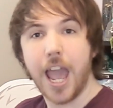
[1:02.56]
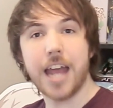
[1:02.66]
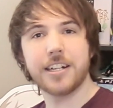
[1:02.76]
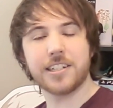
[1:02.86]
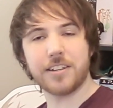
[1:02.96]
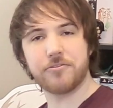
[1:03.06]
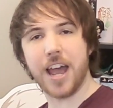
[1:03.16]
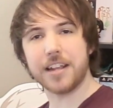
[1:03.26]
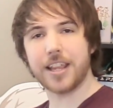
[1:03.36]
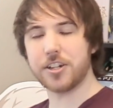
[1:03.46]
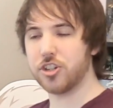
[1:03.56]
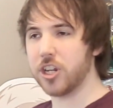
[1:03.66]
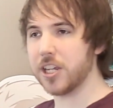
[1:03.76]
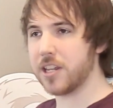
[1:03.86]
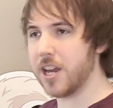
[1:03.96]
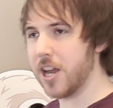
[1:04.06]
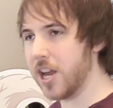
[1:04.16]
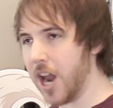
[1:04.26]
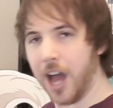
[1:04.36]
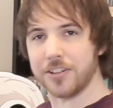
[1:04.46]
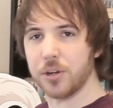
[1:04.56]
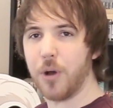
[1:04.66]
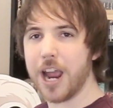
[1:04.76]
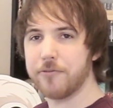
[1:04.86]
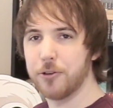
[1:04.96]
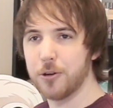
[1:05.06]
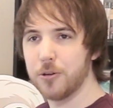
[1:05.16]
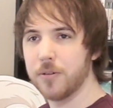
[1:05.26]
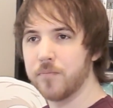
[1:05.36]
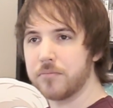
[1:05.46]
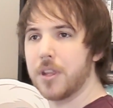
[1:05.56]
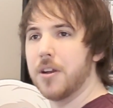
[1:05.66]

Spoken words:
And it is the fact that she is not a waifu,